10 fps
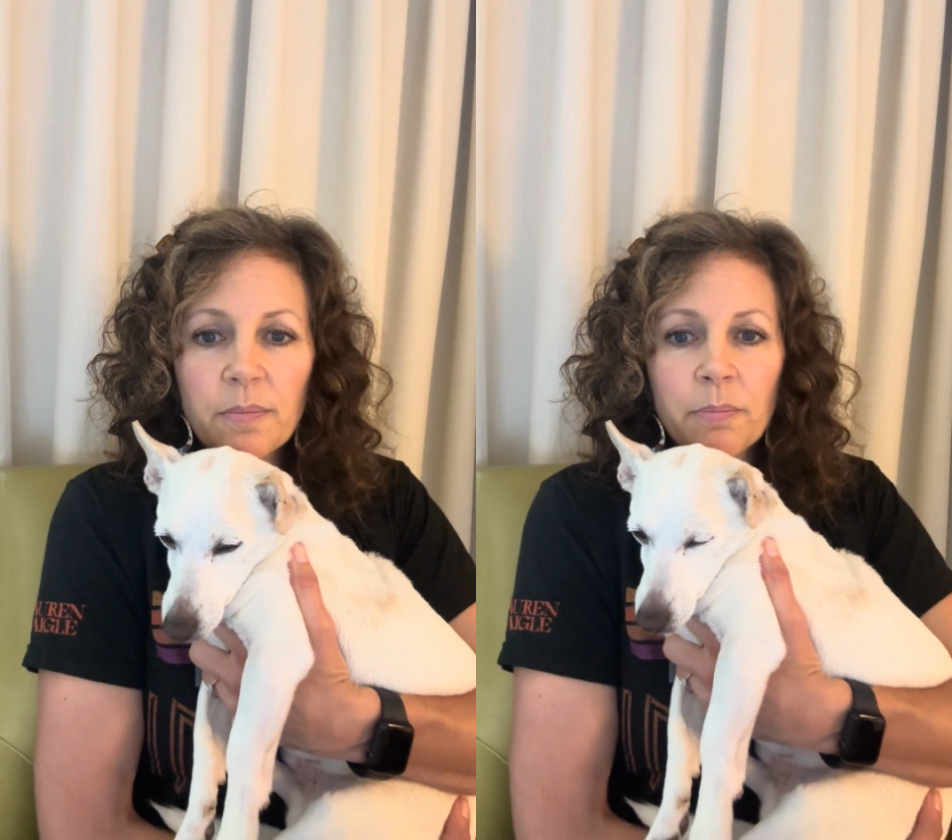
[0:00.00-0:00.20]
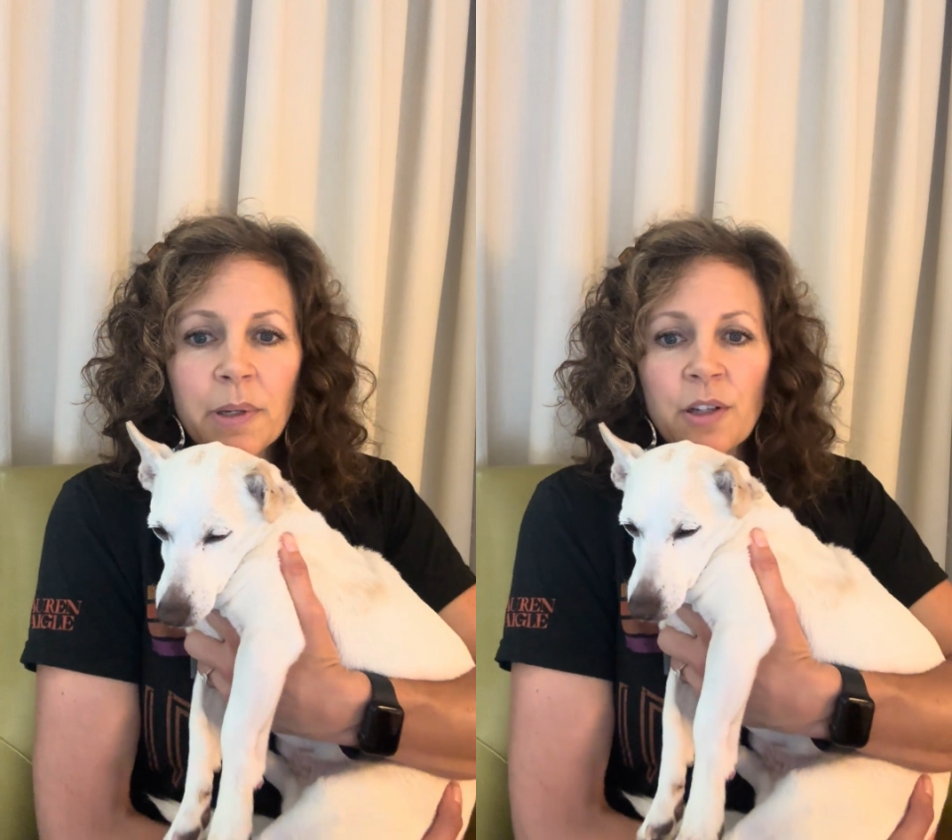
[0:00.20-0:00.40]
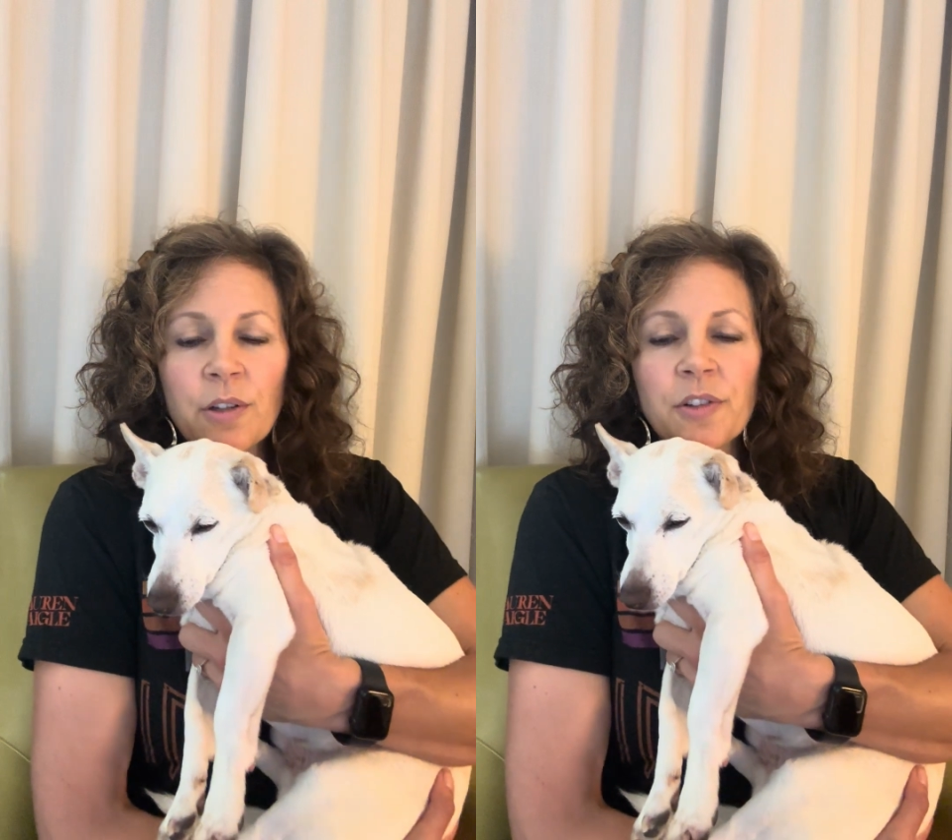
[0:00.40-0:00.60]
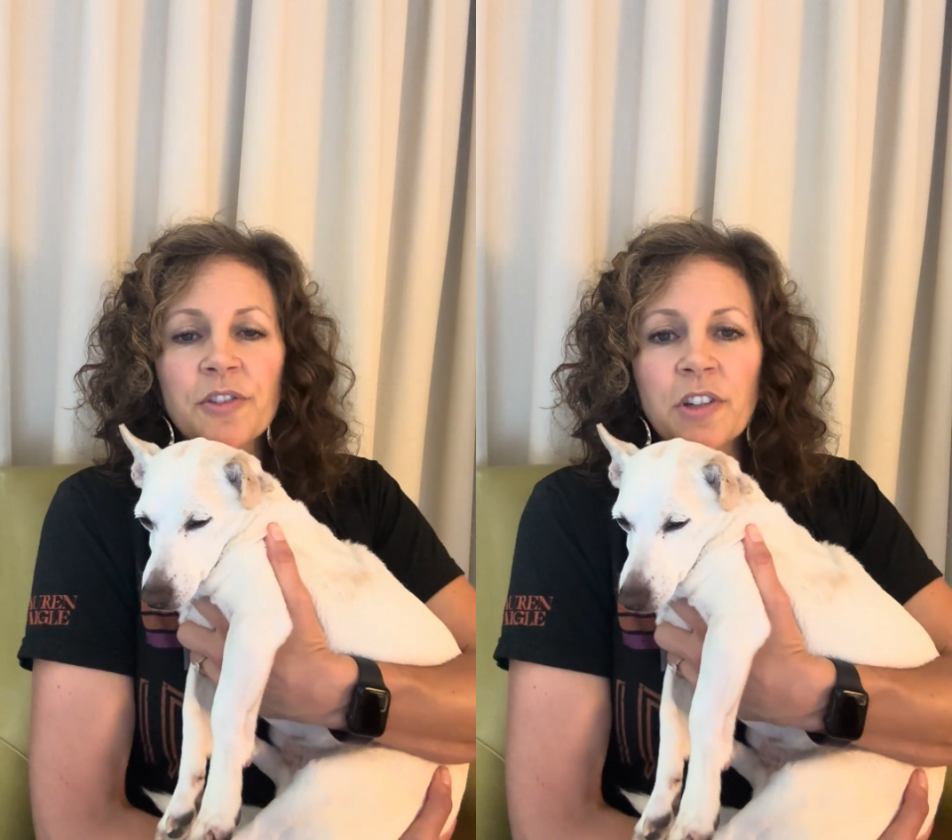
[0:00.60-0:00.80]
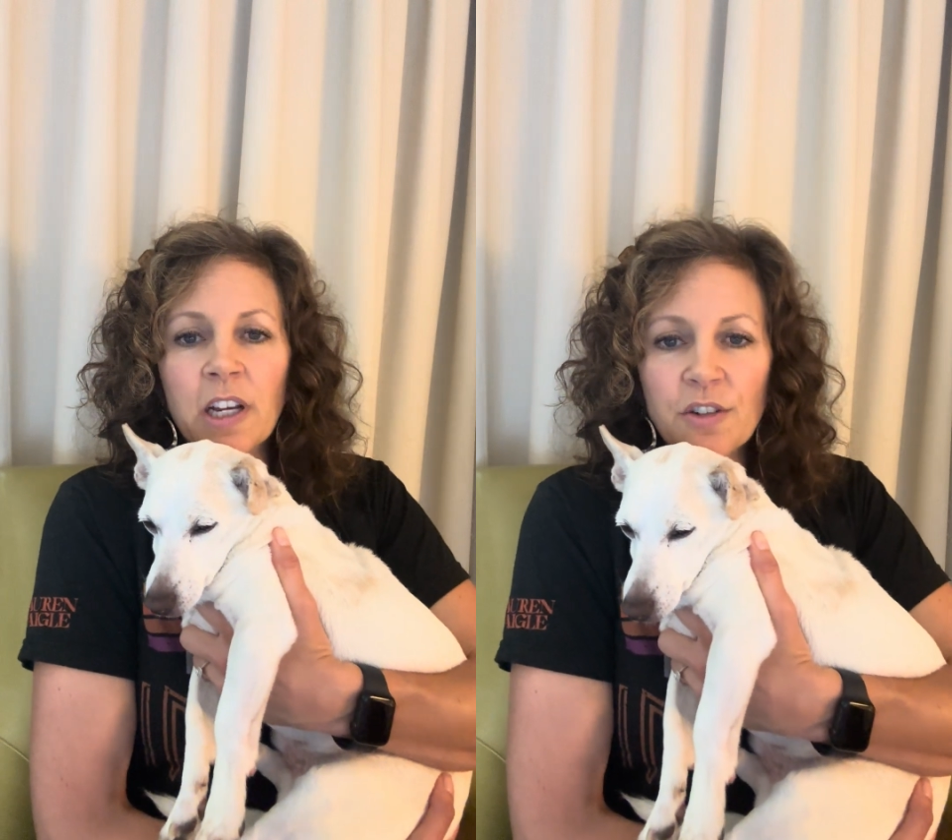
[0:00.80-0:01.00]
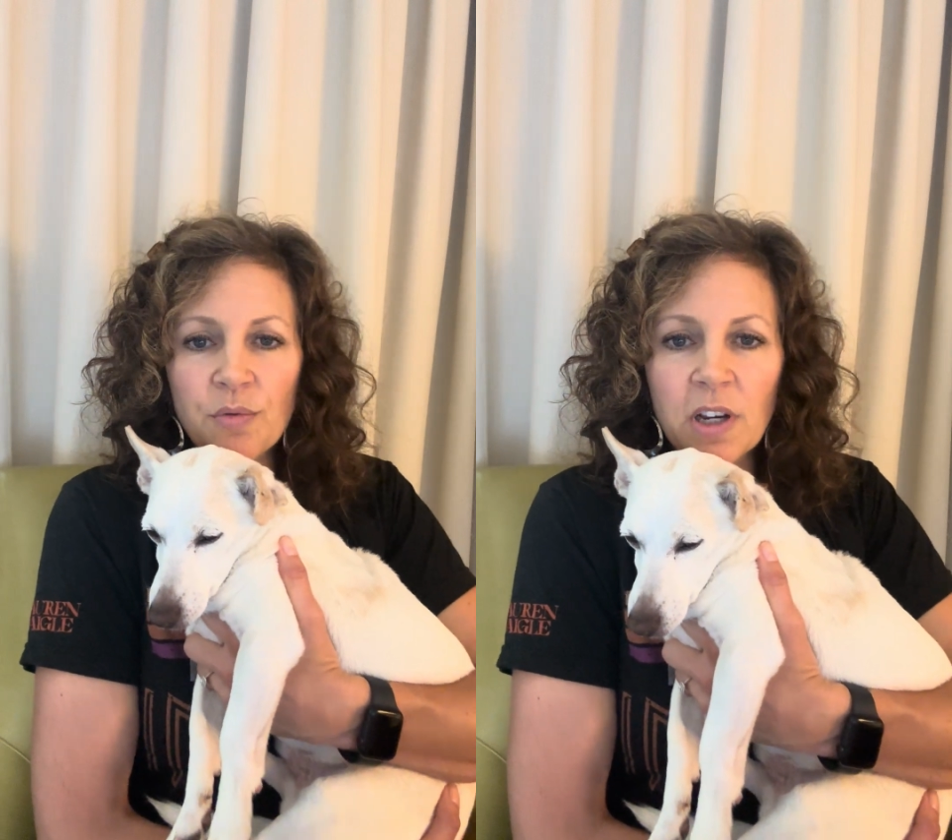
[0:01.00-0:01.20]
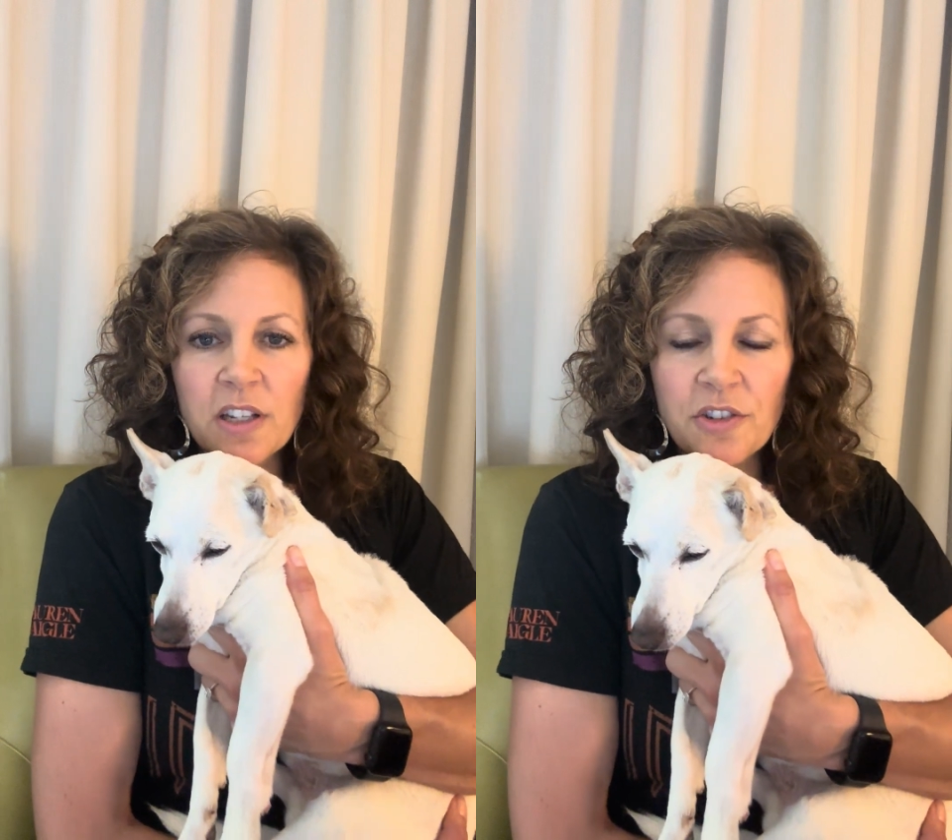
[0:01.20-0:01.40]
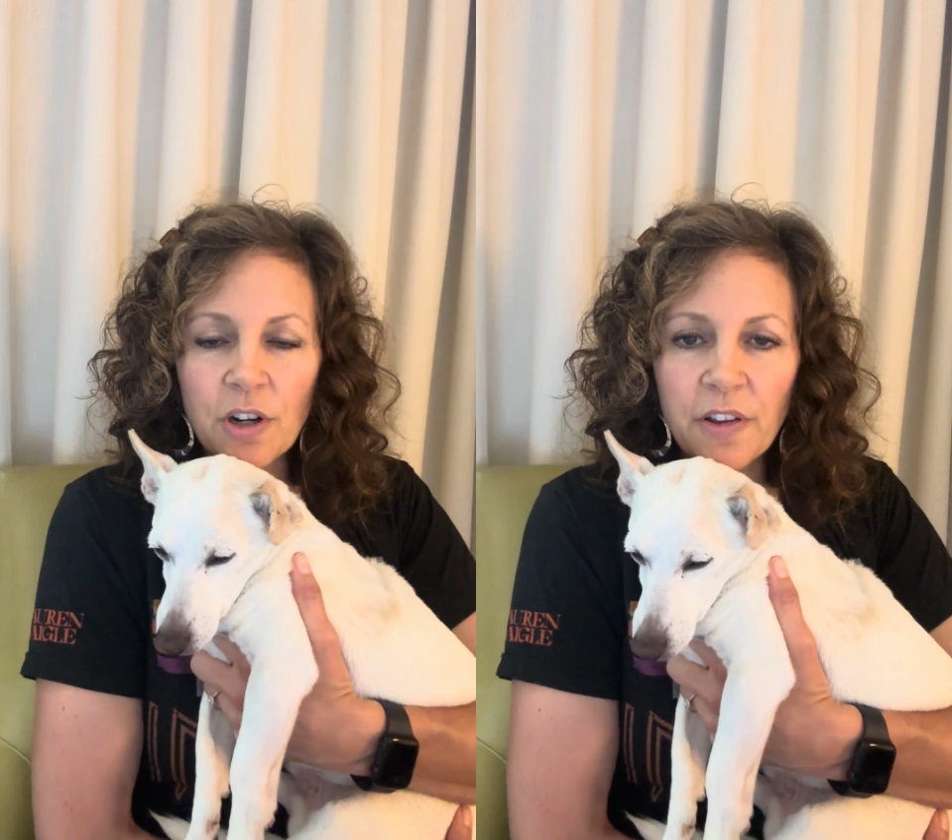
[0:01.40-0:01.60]
bills and
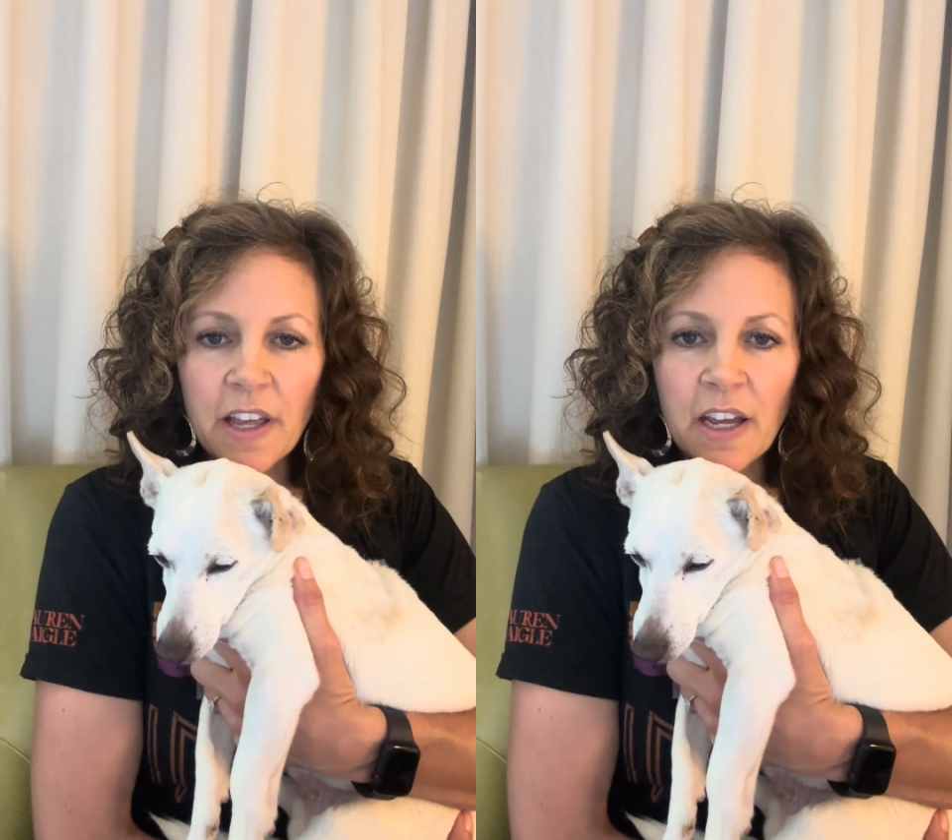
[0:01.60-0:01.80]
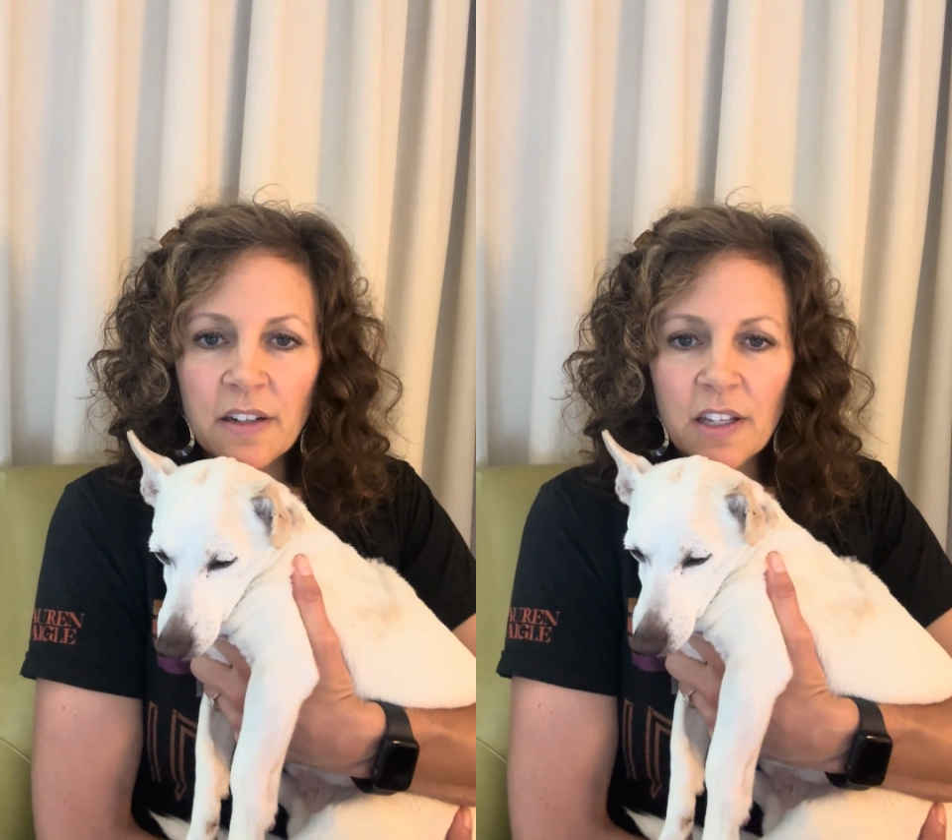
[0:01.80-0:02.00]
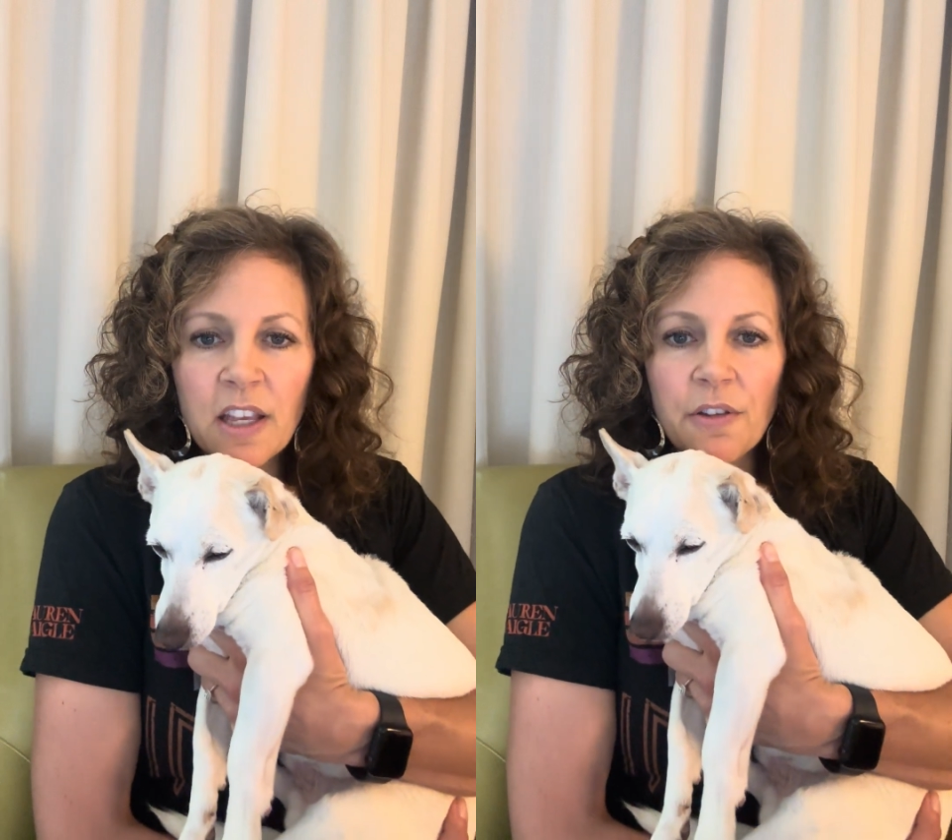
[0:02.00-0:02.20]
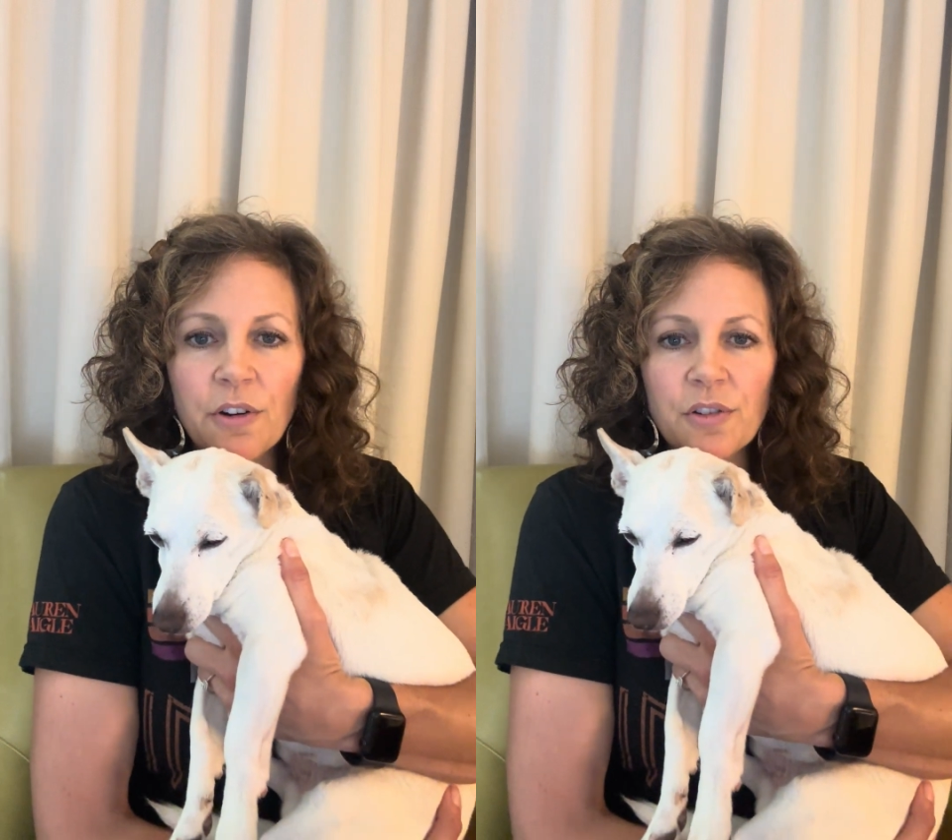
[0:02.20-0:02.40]
x-rays and all that either.